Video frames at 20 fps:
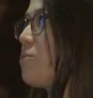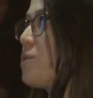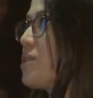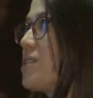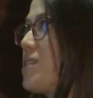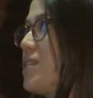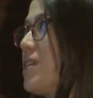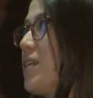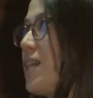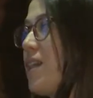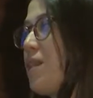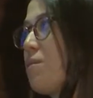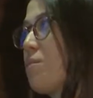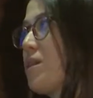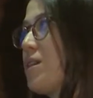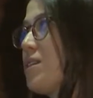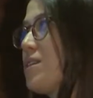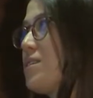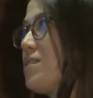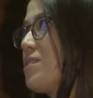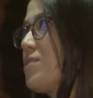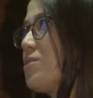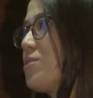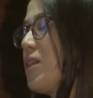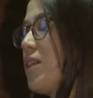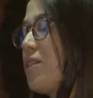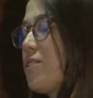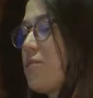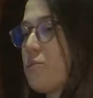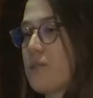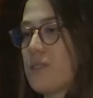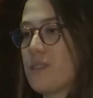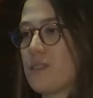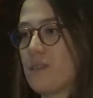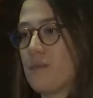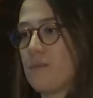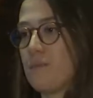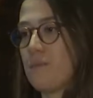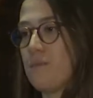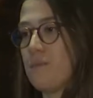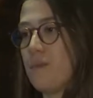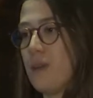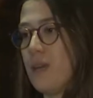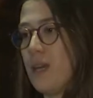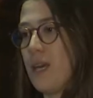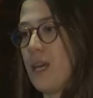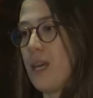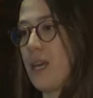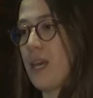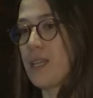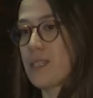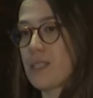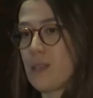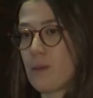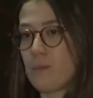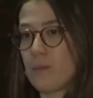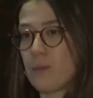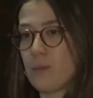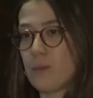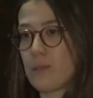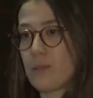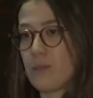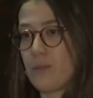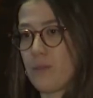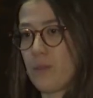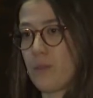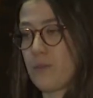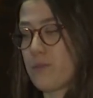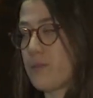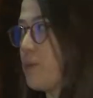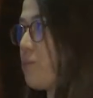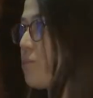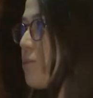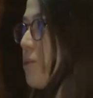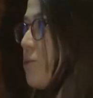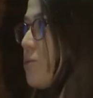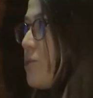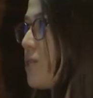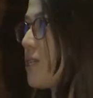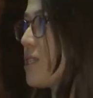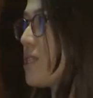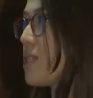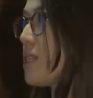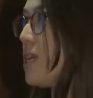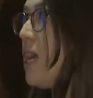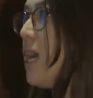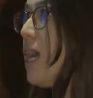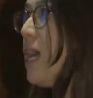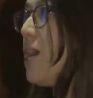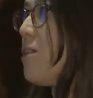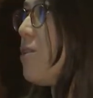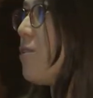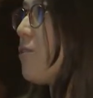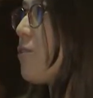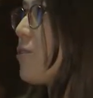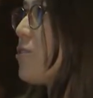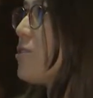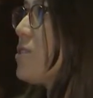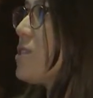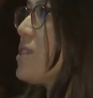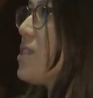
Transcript: what CCAM is, together with some examples of some projects. First,